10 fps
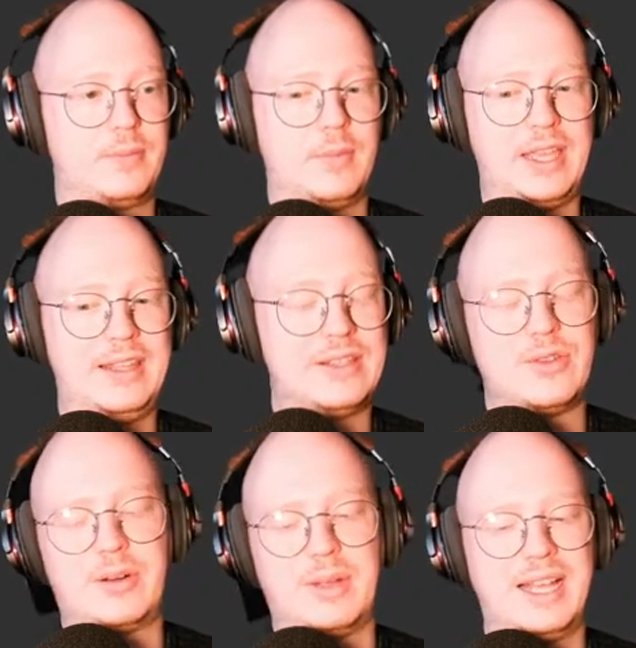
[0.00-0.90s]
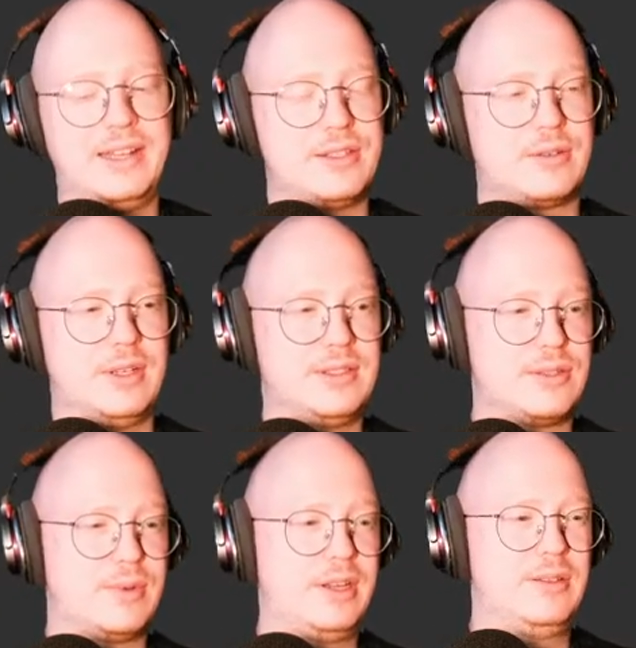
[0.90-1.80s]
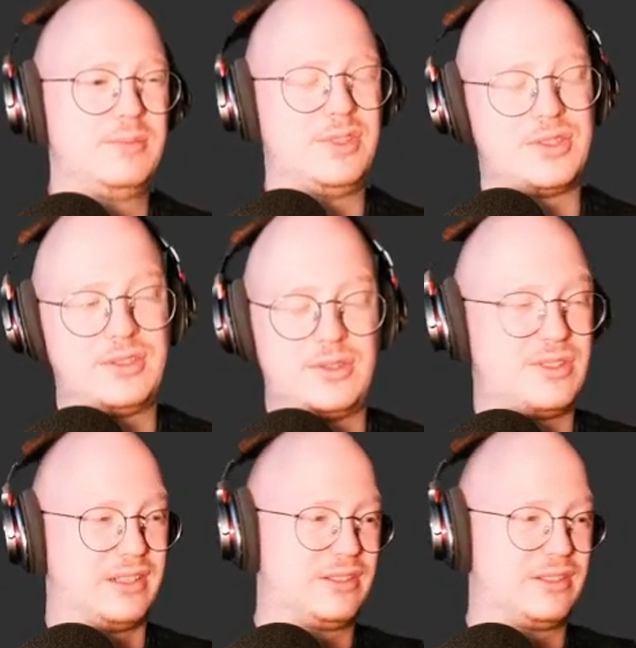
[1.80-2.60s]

it's not on my hand is crazy sweaty just just a